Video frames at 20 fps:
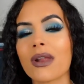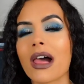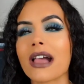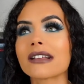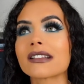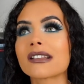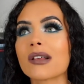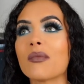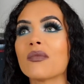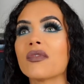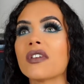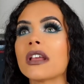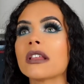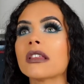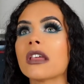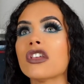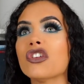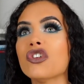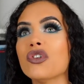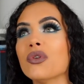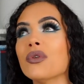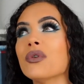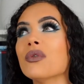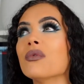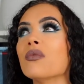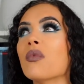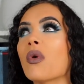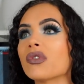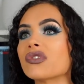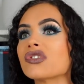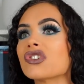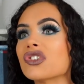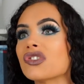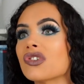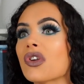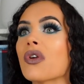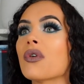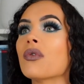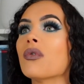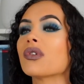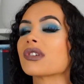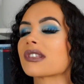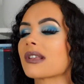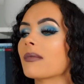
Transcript: like something that you want to do or